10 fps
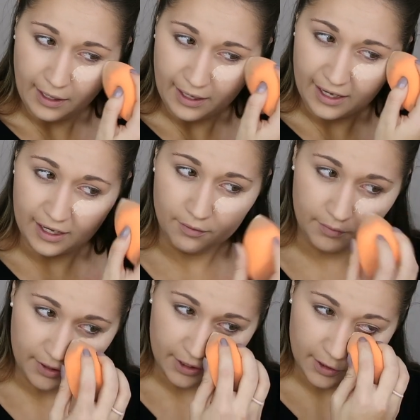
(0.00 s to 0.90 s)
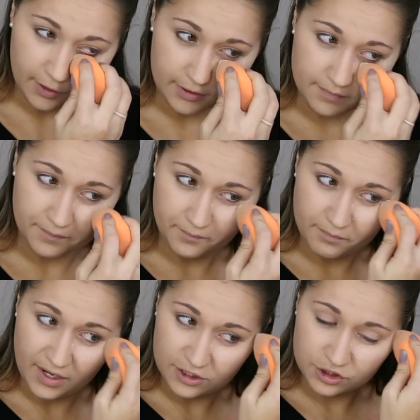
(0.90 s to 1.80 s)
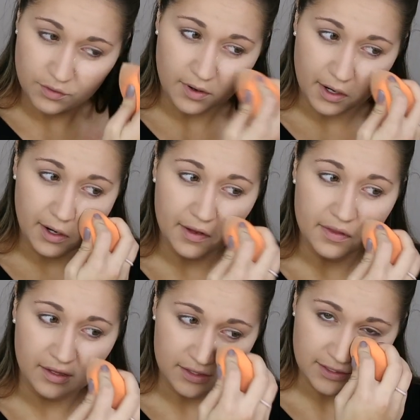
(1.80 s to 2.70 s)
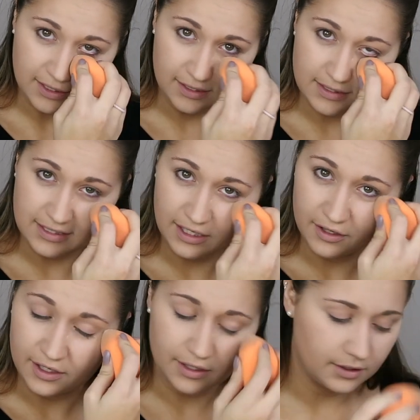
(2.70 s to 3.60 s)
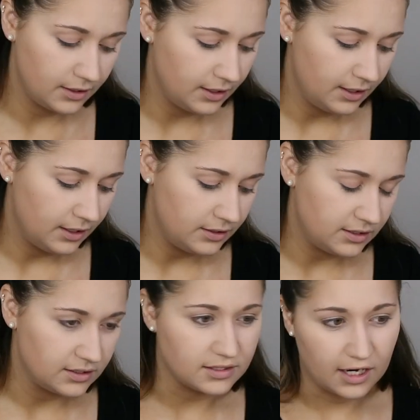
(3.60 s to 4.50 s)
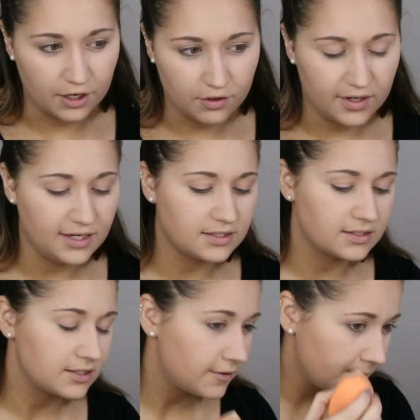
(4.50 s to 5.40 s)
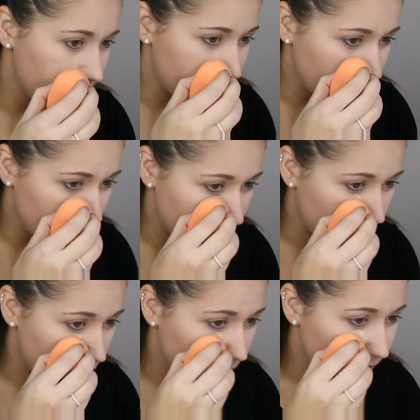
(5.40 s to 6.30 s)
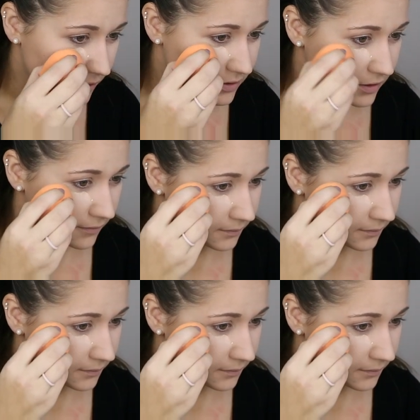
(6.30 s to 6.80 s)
and we are going to make sure that this concealer does not crease, of course.